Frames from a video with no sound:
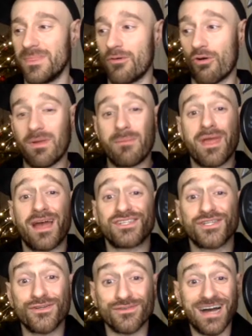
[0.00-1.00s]
Or maybe I
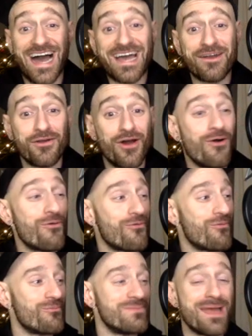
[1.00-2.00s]
do. I don't
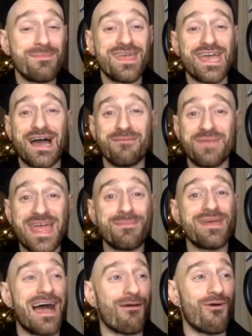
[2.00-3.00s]
know.
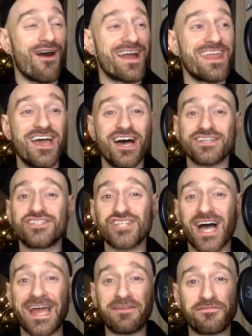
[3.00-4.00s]
Maybe I want a
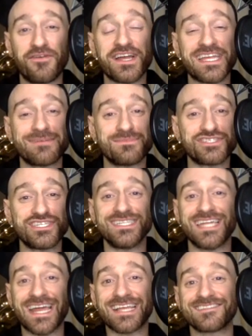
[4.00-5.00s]
giant fucking machine
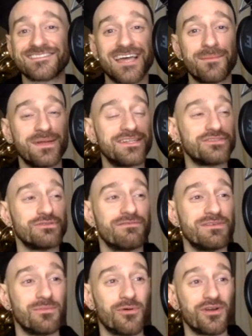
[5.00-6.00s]
that I can step into
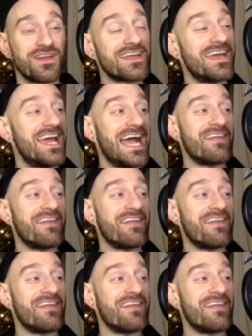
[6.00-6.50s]
every morning,